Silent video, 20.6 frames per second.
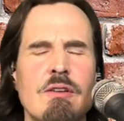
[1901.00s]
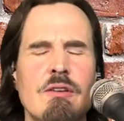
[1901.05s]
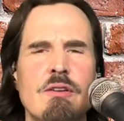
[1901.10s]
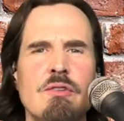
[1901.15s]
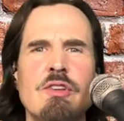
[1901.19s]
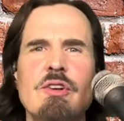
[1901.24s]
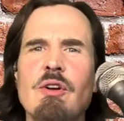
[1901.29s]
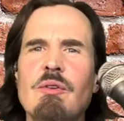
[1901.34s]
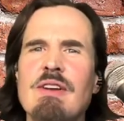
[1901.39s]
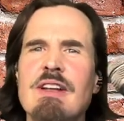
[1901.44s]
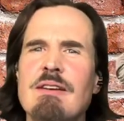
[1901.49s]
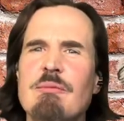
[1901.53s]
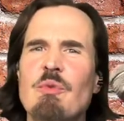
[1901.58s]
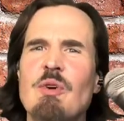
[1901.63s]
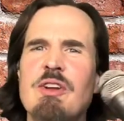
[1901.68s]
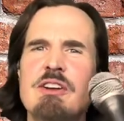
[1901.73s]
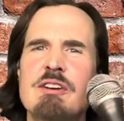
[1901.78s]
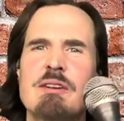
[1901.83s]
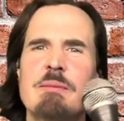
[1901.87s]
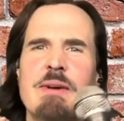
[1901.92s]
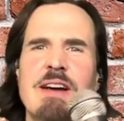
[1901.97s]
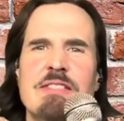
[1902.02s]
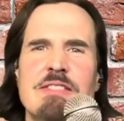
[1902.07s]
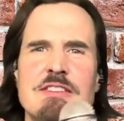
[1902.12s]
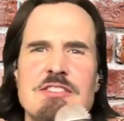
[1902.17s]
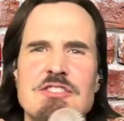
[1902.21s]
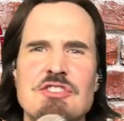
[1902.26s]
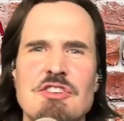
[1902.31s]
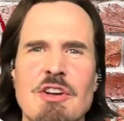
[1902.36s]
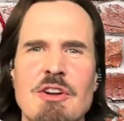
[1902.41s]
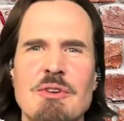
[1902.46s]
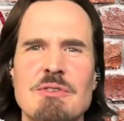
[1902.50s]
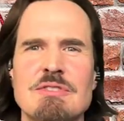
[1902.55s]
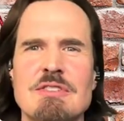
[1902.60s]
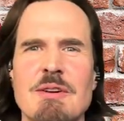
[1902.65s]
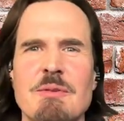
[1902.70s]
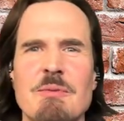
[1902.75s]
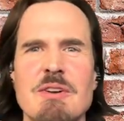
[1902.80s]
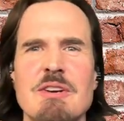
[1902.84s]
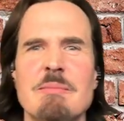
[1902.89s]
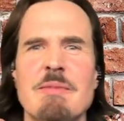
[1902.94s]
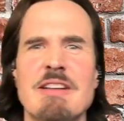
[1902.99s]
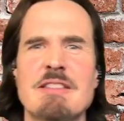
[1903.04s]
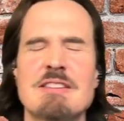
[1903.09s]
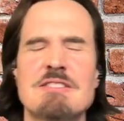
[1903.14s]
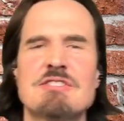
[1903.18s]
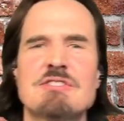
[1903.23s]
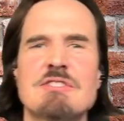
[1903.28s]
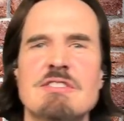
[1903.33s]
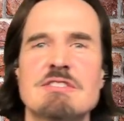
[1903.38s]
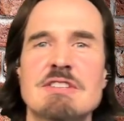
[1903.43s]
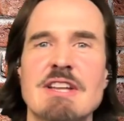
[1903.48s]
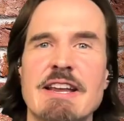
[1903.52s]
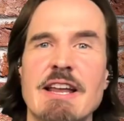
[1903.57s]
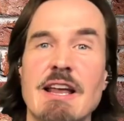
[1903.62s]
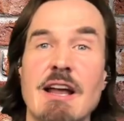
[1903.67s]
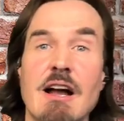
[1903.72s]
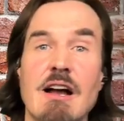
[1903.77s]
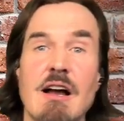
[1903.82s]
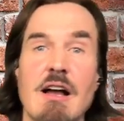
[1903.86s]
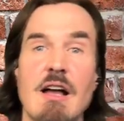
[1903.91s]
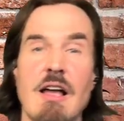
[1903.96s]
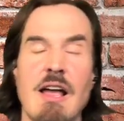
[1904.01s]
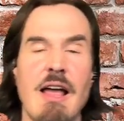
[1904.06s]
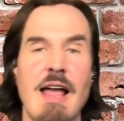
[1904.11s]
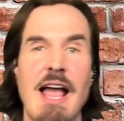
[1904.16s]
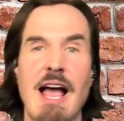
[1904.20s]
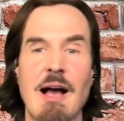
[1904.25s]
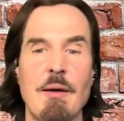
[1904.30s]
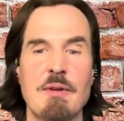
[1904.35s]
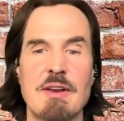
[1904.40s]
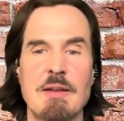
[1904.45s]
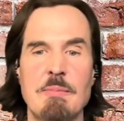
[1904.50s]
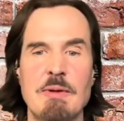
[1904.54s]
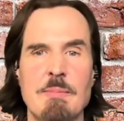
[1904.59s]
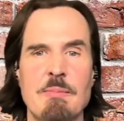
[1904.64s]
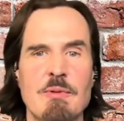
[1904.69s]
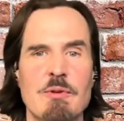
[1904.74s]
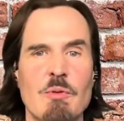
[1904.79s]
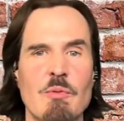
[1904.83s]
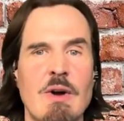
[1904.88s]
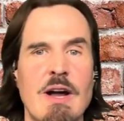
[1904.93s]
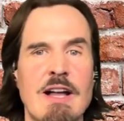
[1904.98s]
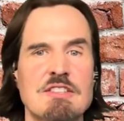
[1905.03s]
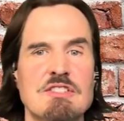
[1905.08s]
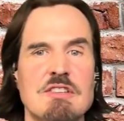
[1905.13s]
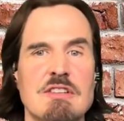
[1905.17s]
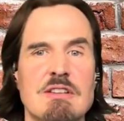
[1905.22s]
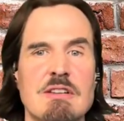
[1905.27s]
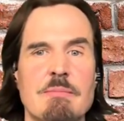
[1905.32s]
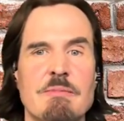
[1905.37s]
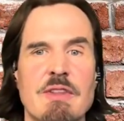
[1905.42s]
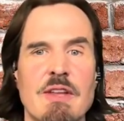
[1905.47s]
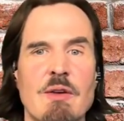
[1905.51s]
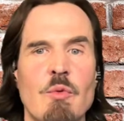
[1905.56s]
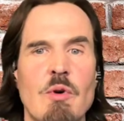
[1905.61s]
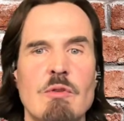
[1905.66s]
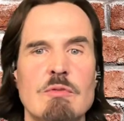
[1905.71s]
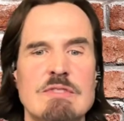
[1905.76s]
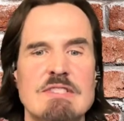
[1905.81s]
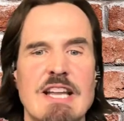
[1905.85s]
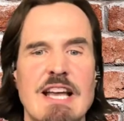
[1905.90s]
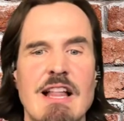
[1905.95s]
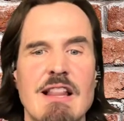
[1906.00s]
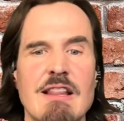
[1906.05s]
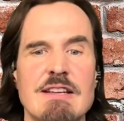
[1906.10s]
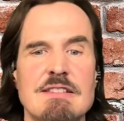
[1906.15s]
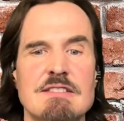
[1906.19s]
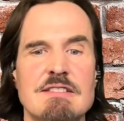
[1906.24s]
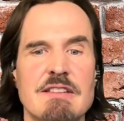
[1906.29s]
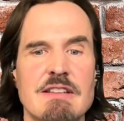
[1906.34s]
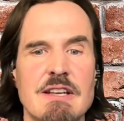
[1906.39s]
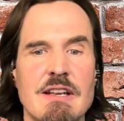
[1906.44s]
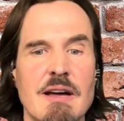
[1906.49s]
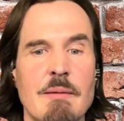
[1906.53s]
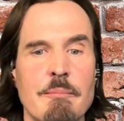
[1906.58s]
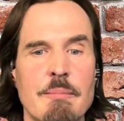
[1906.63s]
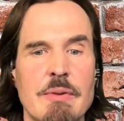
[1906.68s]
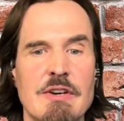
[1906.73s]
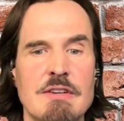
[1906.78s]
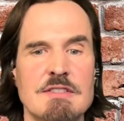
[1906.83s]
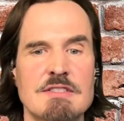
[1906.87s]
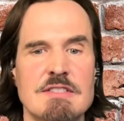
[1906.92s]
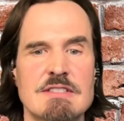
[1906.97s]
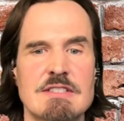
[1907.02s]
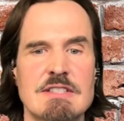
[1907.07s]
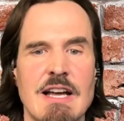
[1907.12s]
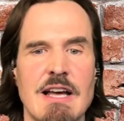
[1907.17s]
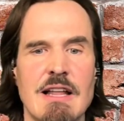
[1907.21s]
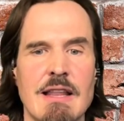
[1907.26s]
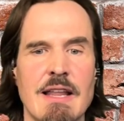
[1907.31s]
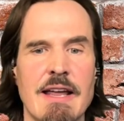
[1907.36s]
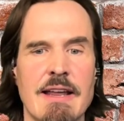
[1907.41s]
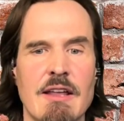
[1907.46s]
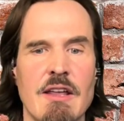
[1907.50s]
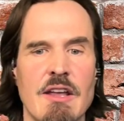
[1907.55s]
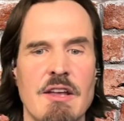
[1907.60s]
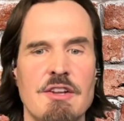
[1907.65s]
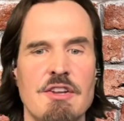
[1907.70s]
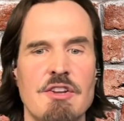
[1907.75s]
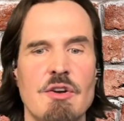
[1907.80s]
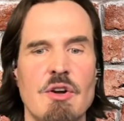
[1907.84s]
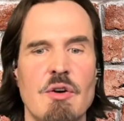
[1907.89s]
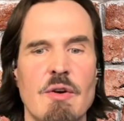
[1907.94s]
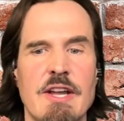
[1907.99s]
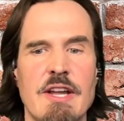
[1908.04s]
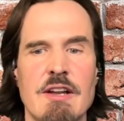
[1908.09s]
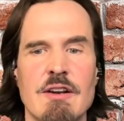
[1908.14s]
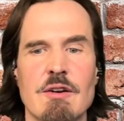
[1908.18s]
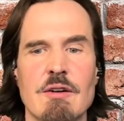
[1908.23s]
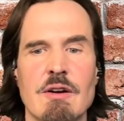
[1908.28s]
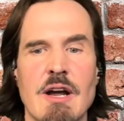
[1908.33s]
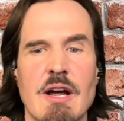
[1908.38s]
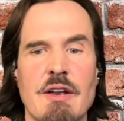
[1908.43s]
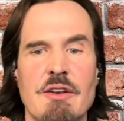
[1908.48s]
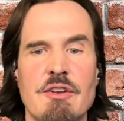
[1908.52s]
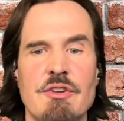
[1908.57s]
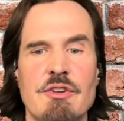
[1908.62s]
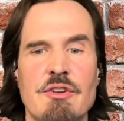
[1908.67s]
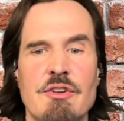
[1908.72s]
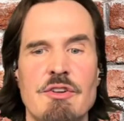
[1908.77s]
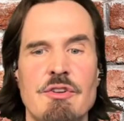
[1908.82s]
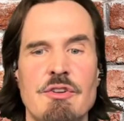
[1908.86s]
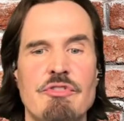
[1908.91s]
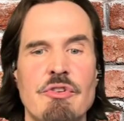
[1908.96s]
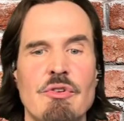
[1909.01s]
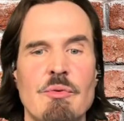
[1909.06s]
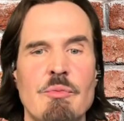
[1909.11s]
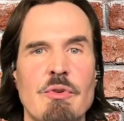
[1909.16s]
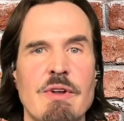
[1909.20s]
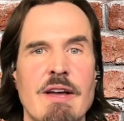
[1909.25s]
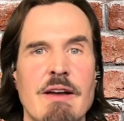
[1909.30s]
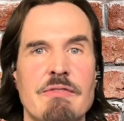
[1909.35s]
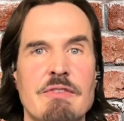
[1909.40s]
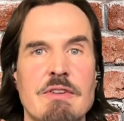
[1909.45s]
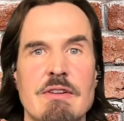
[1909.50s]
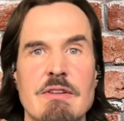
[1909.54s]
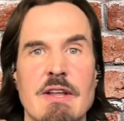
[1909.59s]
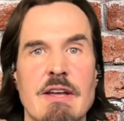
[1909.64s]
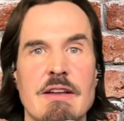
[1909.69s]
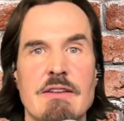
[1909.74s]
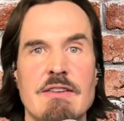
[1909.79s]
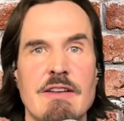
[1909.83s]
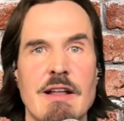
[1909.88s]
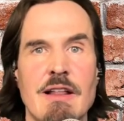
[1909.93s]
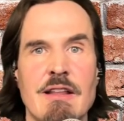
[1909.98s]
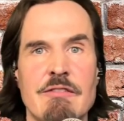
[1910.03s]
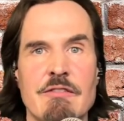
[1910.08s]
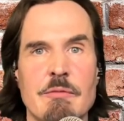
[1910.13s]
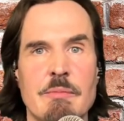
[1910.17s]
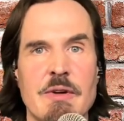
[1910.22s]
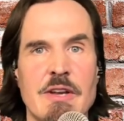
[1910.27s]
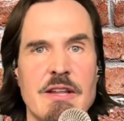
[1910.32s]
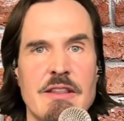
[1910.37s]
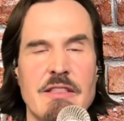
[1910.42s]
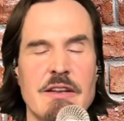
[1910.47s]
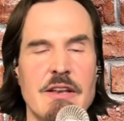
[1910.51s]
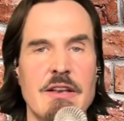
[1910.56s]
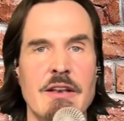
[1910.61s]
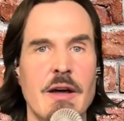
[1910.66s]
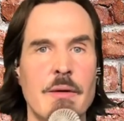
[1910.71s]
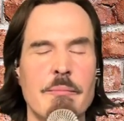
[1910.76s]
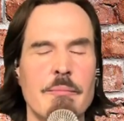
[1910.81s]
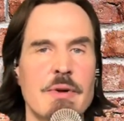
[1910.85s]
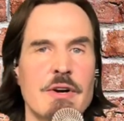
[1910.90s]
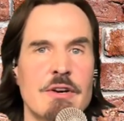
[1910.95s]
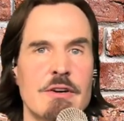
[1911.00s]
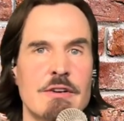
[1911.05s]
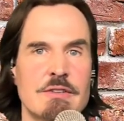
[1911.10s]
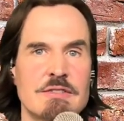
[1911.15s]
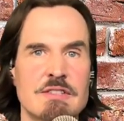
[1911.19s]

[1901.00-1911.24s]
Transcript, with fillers: you know what I wonder about these shows? I wonder about these shows like. How many people are watching them? They won't tell us the numbers. It's not like, you know, here on YouTube, we have to like tell everybody the numbers